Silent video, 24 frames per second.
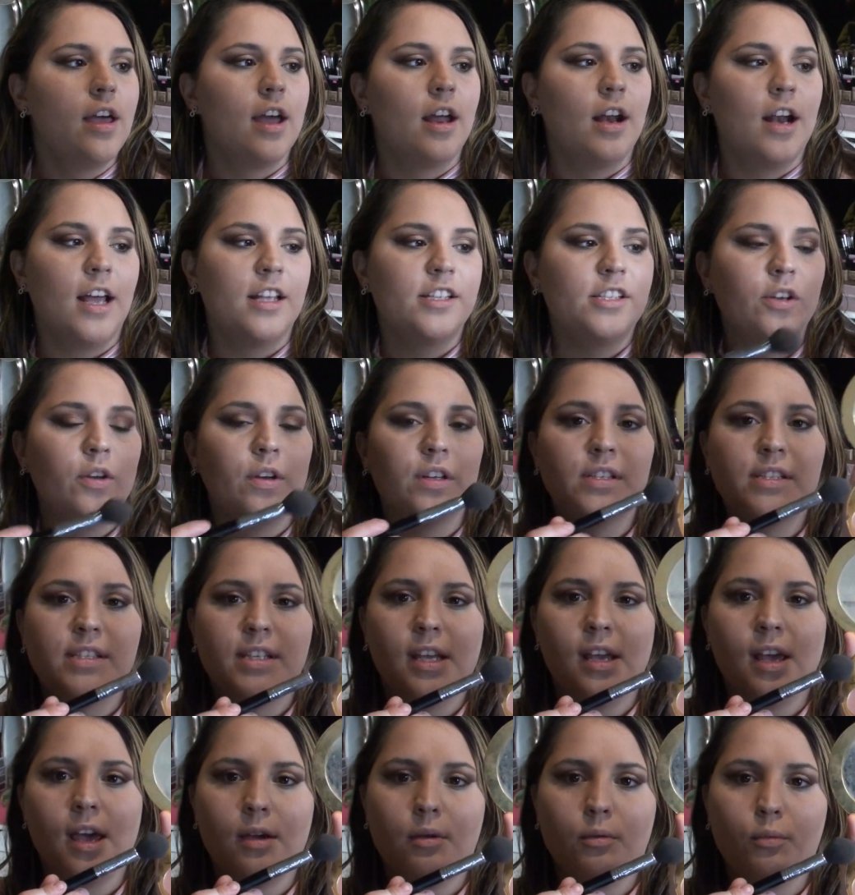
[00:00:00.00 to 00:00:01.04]
And as you can
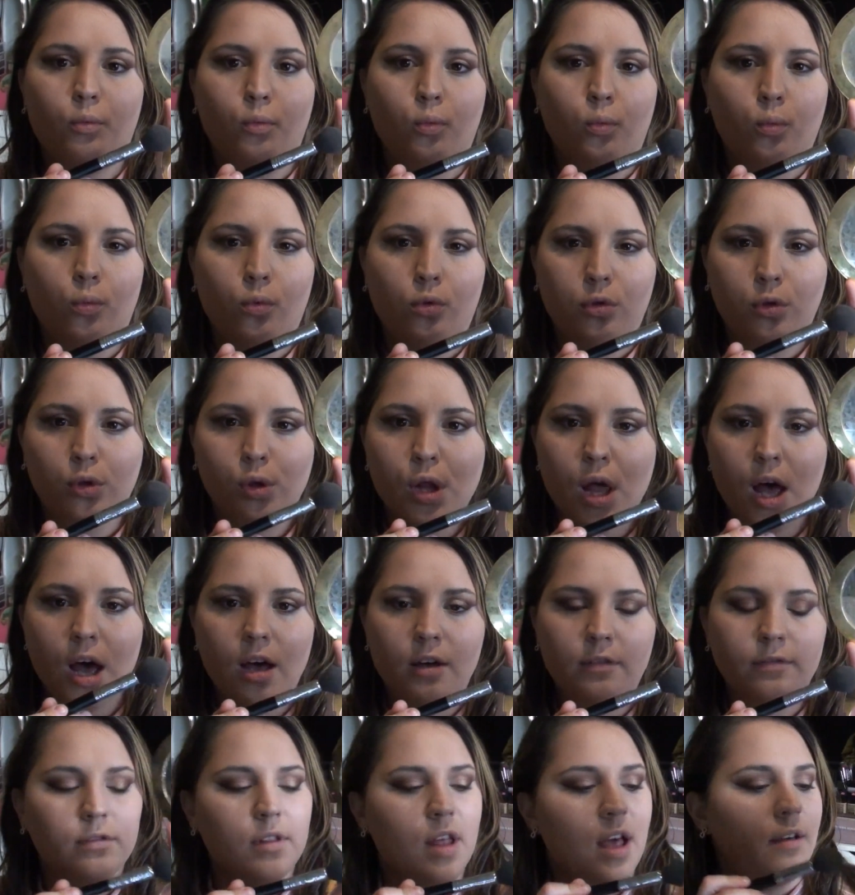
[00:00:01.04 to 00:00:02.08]
see, I
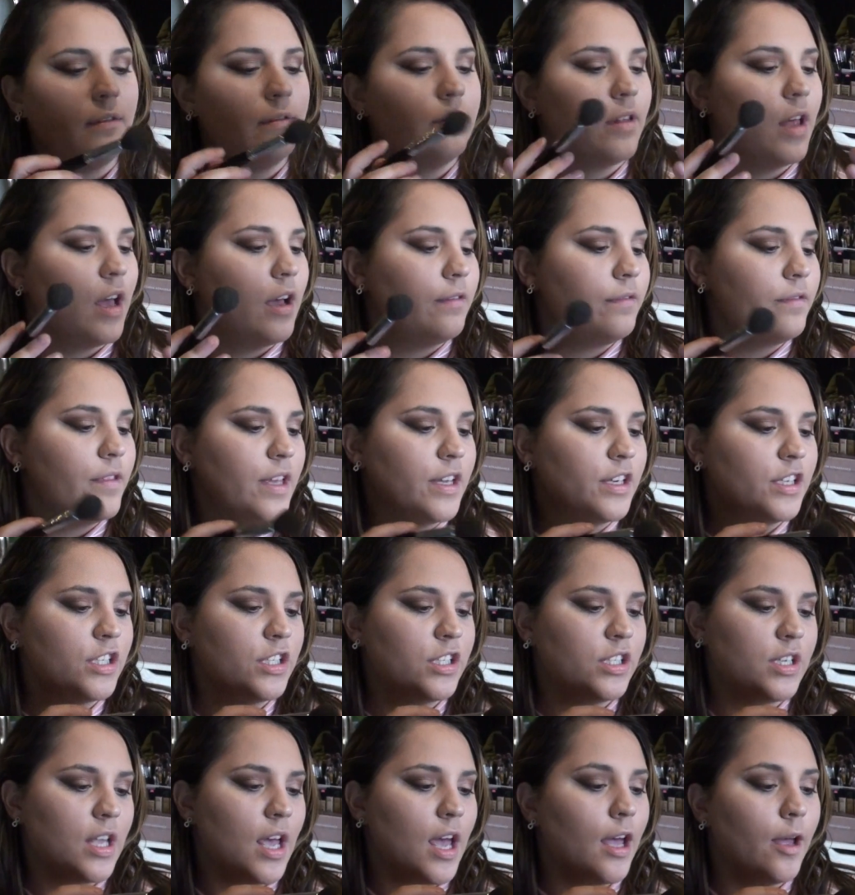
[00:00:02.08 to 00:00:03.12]
love, love, love
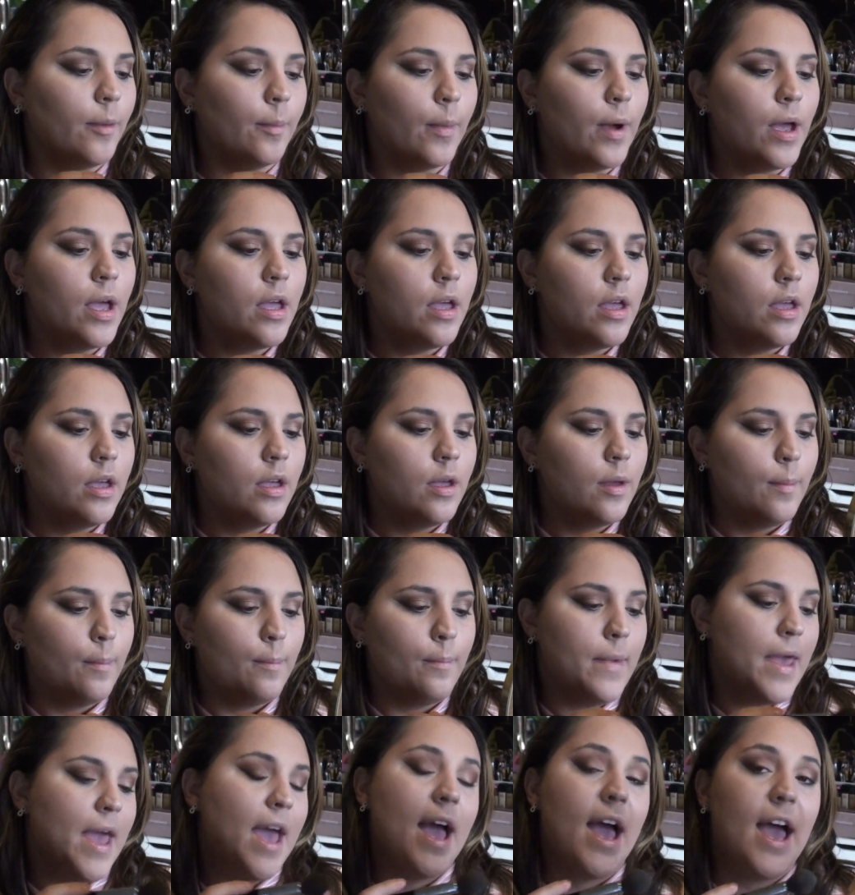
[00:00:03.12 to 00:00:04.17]
this
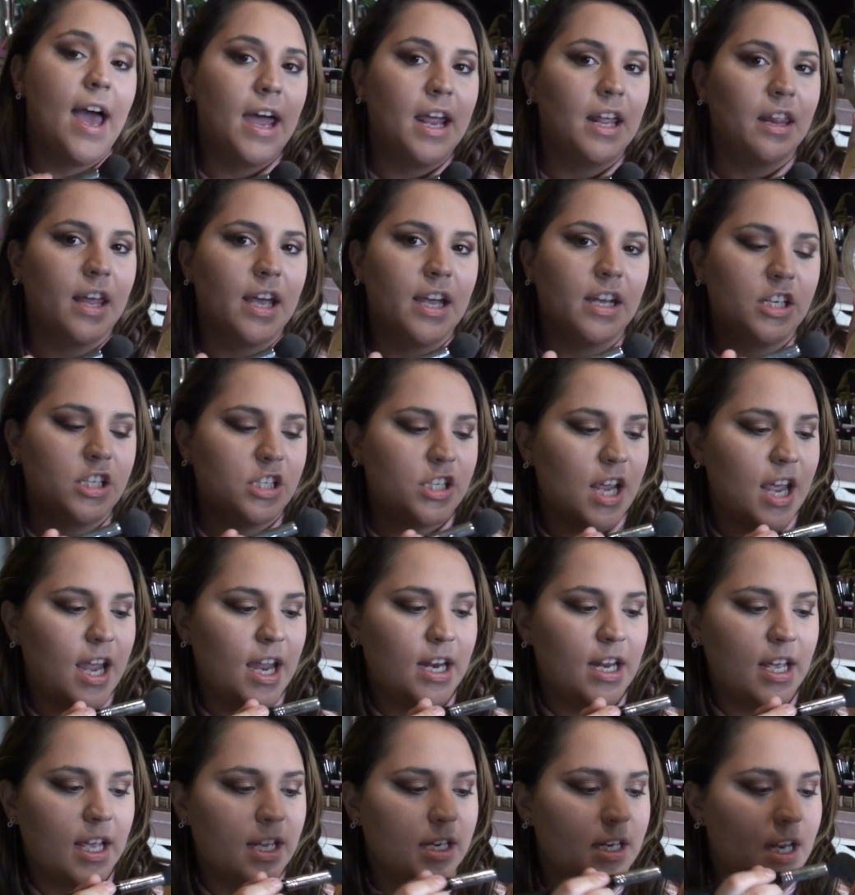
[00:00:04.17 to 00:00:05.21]
matte highlight
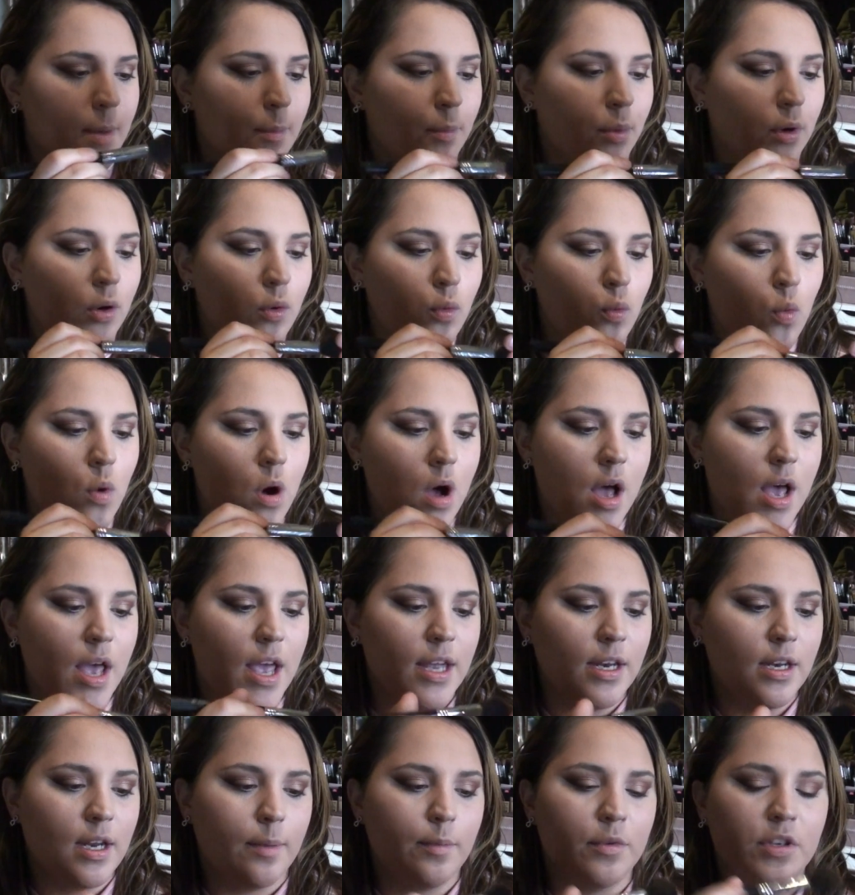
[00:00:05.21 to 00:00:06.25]
shade. And number
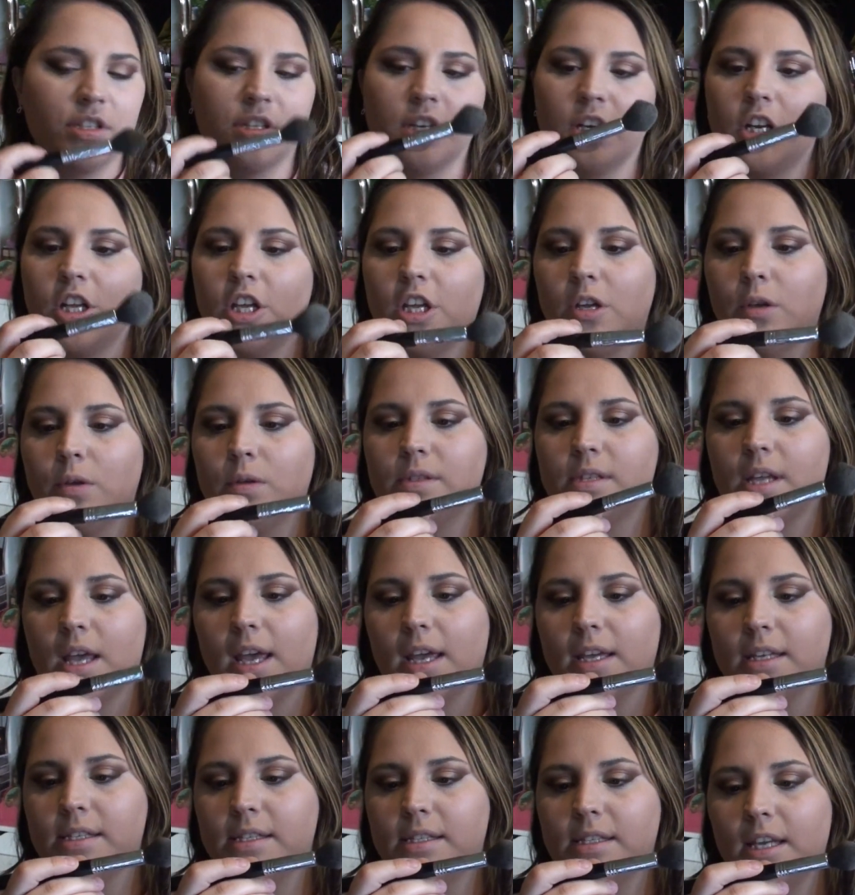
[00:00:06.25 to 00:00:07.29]
1, I'm just going to use
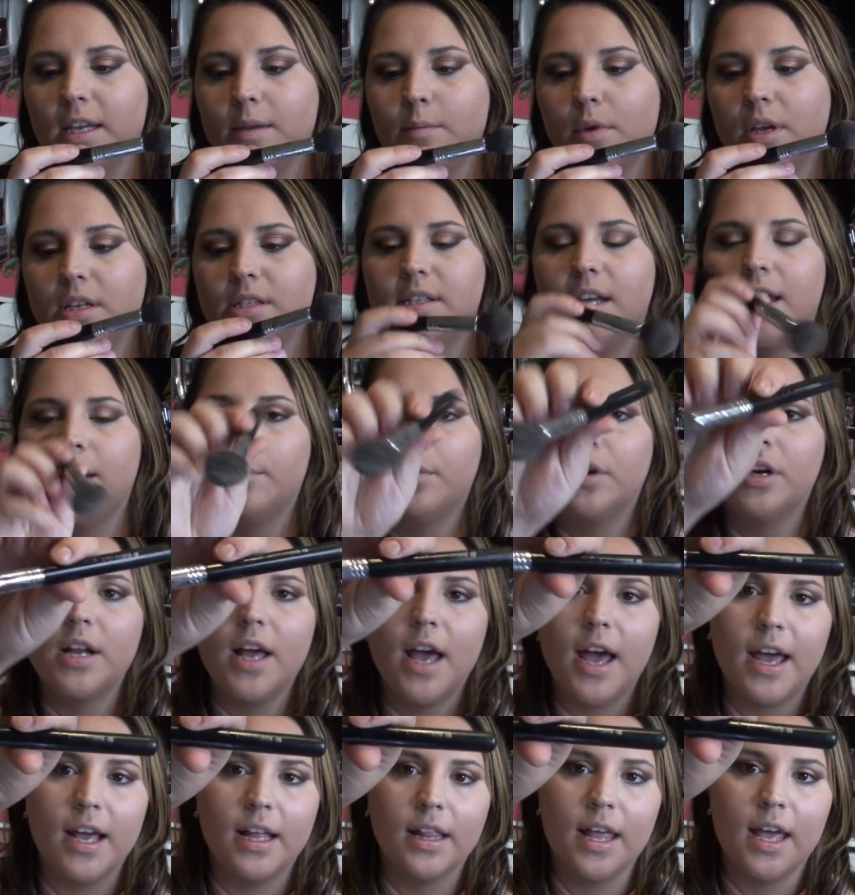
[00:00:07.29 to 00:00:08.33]
a Sigma tapered
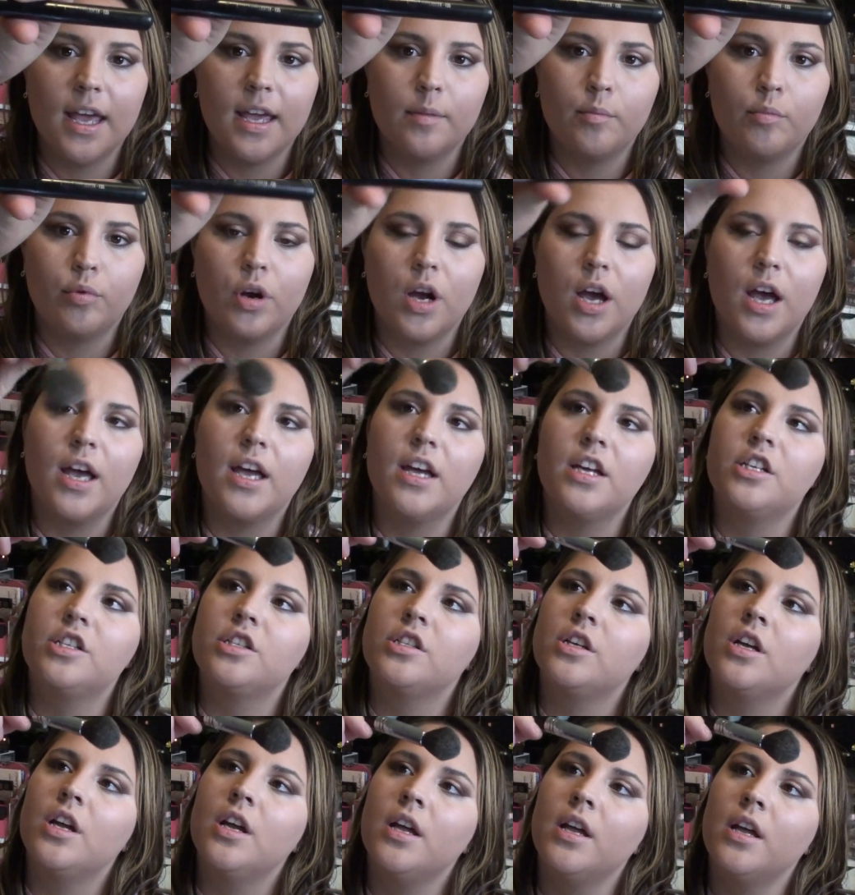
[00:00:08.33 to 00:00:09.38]
highlight
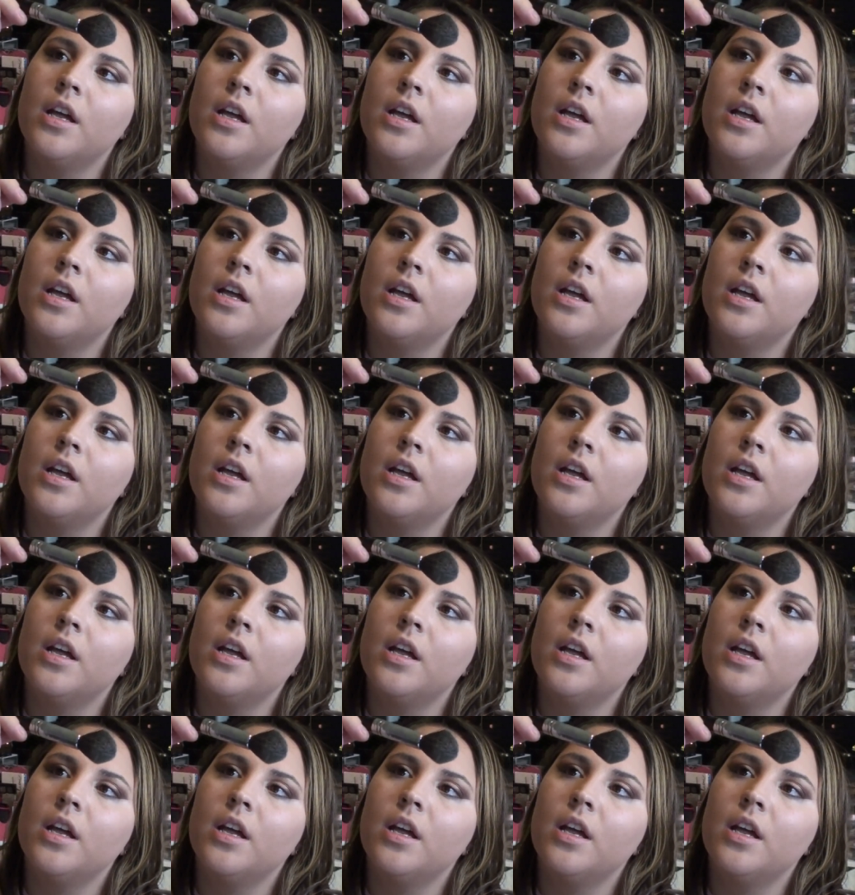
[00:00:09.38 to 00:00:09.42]
brush.